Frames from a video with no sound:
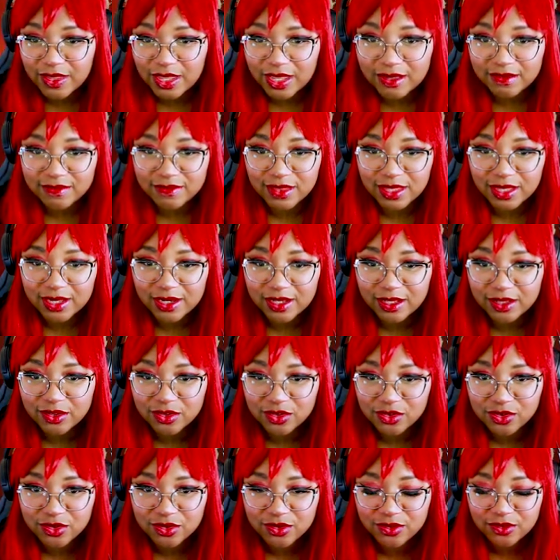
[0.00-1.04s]
has that
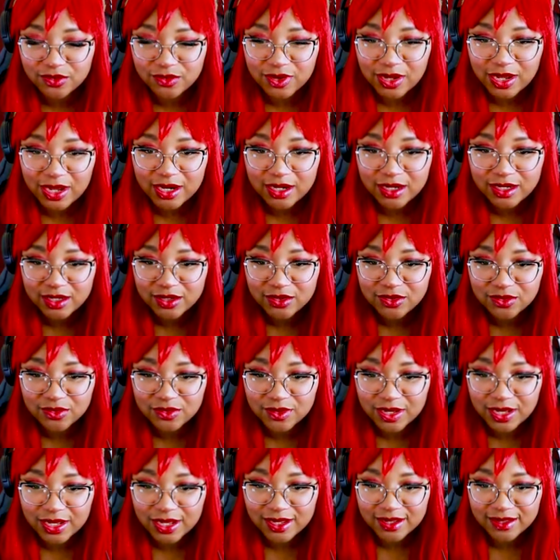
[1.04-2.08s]
issue, I need you
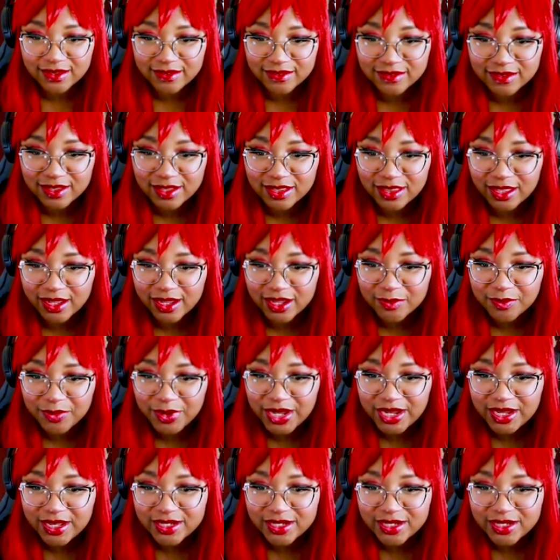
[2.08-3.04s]
guys to like pay